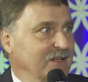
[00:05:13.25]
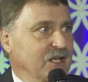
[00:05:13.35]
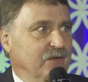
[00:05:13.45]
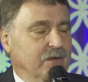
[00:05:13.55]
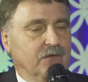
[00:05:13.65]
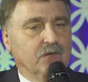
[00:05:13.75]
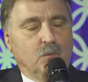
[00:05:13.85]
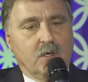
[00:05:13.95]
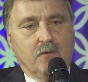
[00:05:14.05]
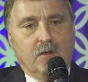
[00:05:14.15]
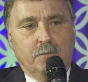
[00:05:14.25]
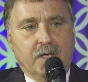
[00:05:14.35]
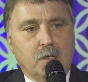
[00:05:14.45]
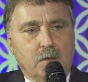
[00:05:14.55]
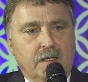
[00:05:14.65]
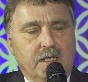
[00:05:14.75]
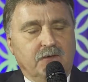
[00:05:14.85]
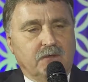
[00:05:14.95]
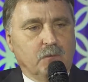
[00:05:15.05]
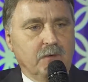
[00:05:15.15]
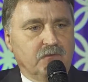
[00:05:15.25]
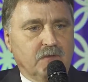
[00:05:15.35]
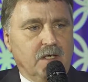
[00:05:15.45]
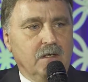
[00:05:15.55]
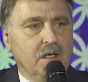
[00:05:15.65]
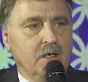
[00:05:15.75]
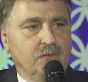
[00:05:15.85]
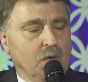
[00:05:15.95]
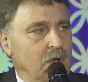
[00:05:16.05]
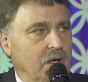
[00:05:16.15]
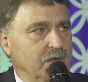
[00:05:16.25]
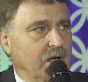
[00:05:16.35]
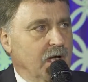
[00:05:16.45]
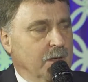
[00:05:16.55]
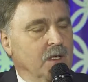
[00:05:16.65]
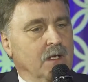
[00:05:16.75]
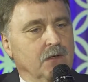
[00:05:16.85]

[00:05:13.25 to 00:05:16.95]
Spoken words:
and this is one of the bigger needs that we've seen for a long time.